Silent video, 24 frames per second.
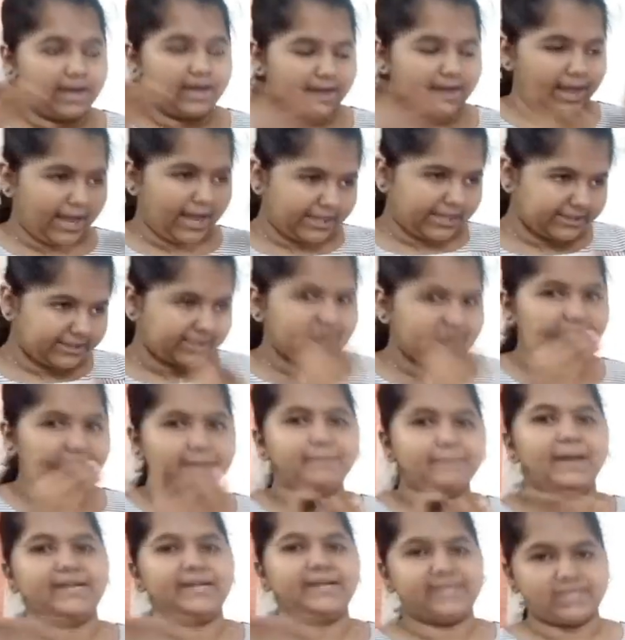either
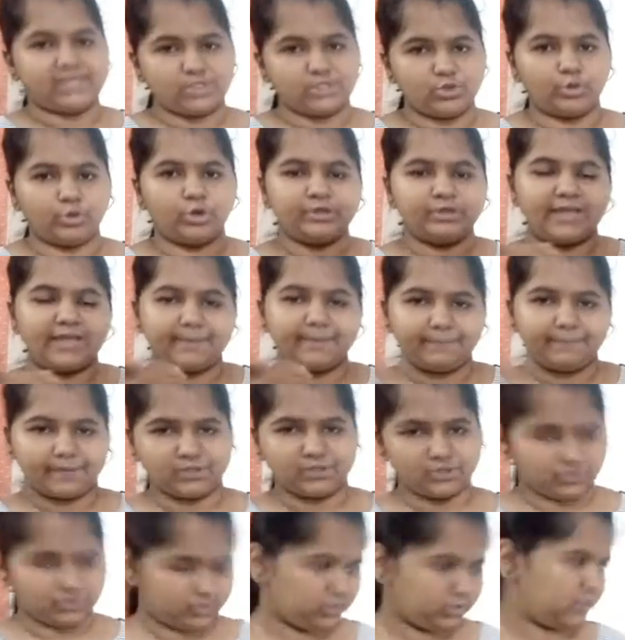climatic zone or temperature
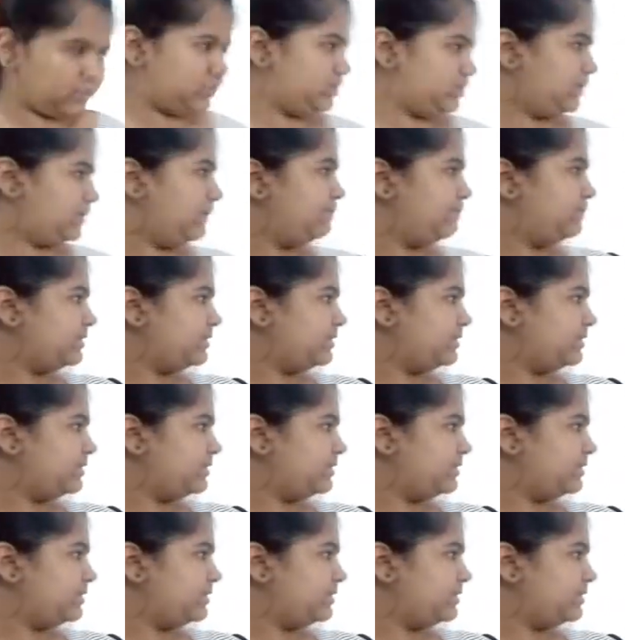zones.